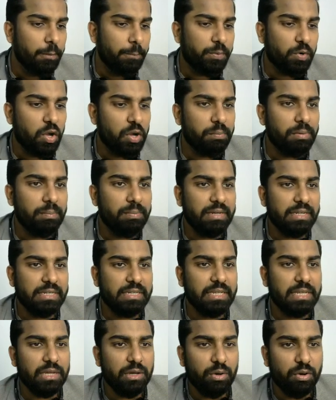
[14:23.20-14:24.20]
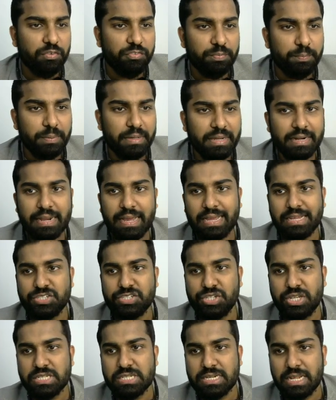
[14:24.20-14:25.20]
probability of B
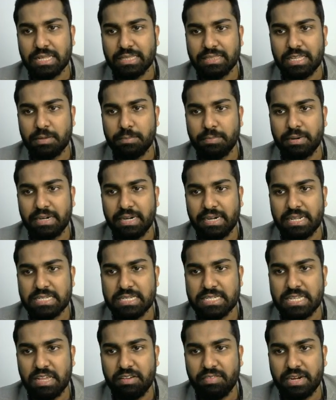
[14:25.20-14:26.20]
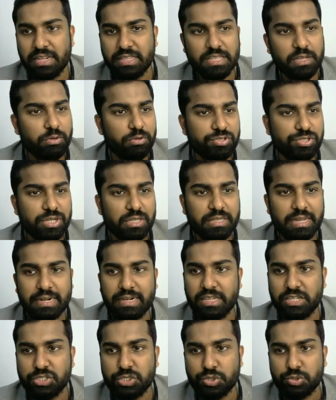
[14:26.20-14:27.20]
dash is nothing but it is given in the question,
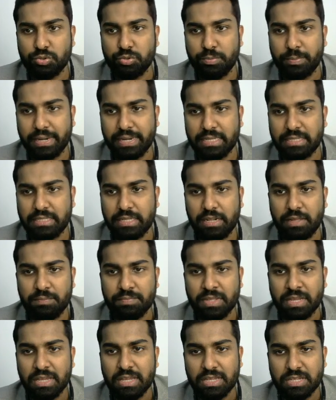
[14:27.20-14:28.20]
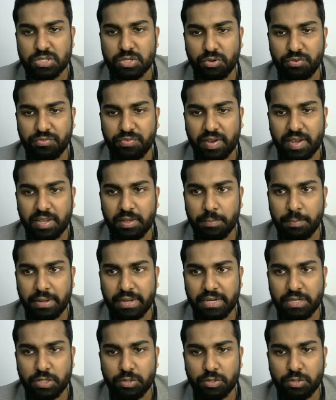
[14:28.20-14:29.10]
that is 2 by 3. So 5 by